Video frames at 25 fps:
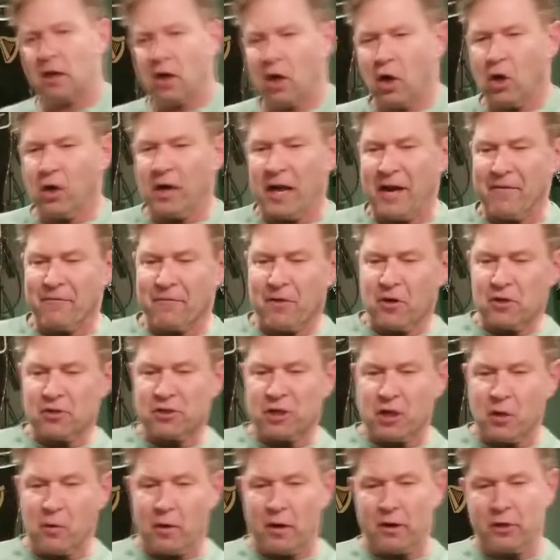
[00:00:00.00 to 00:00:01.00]
Okay, first
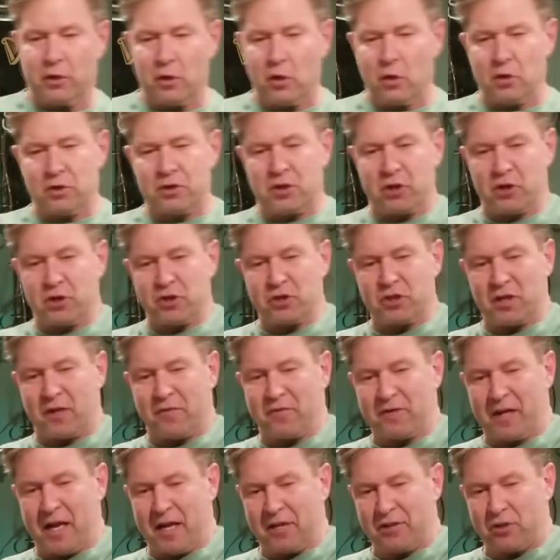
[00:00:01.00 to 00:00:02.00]
thing you want to do is get yourself
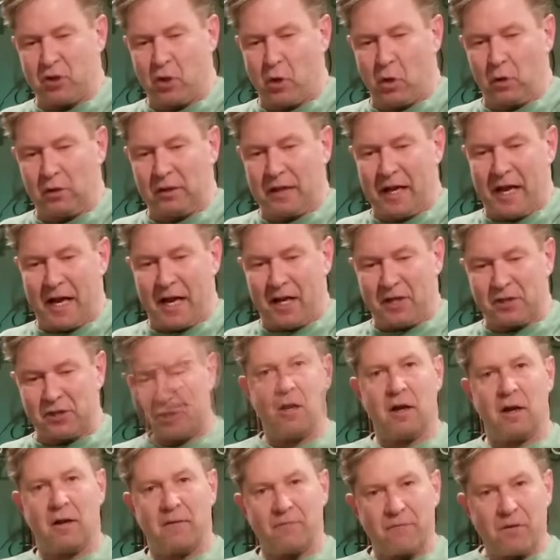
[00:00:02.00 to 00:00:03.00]
a nice cold
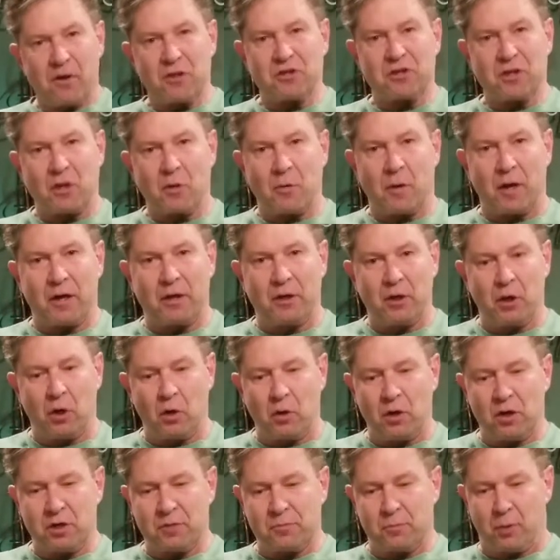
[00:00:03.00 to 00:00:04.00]
glass. First thing you want to
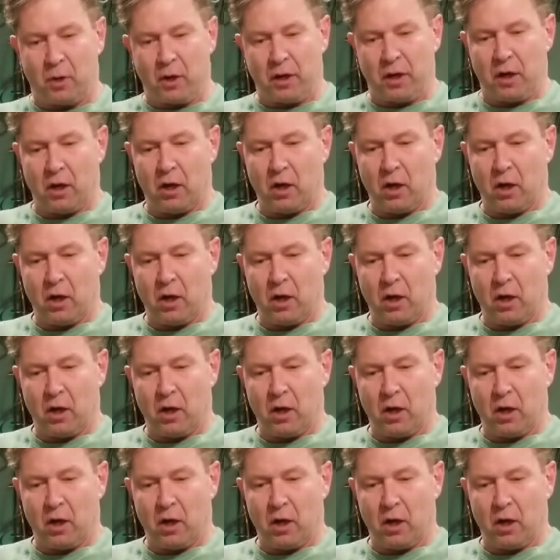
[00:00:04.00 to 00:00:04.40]
do is put